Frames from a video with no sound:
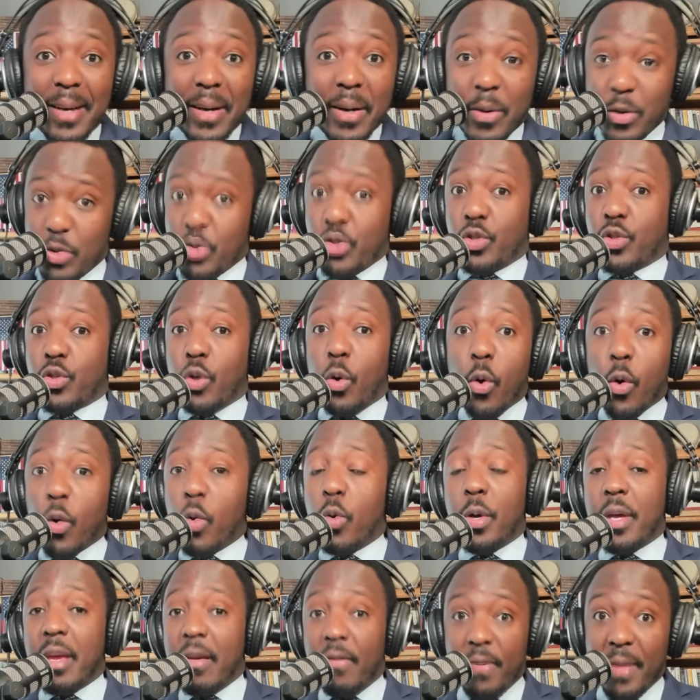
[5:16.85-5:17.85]
So
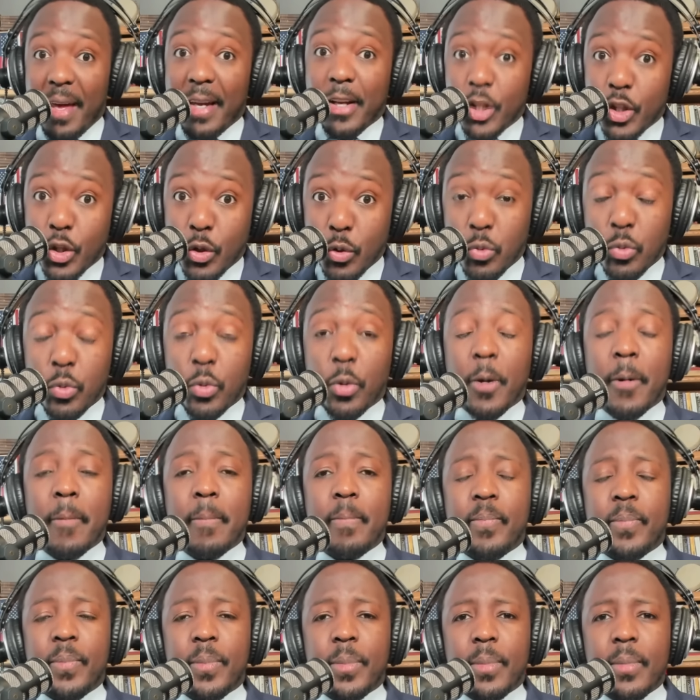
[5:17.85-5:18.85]
if they do,
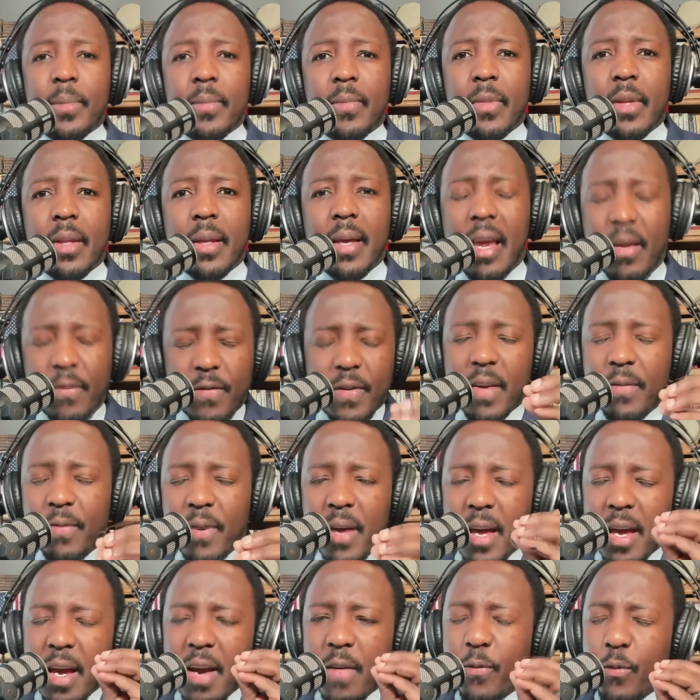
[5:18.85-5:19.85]

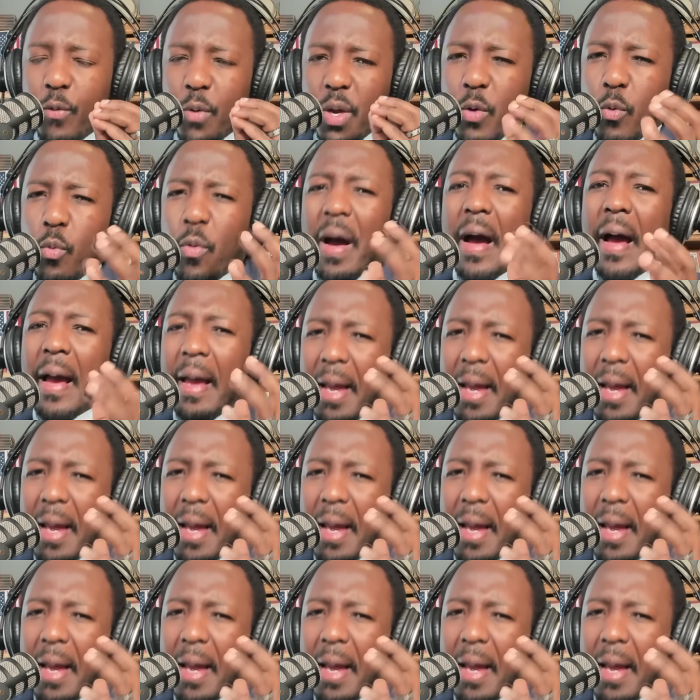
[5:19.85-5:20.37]
if we were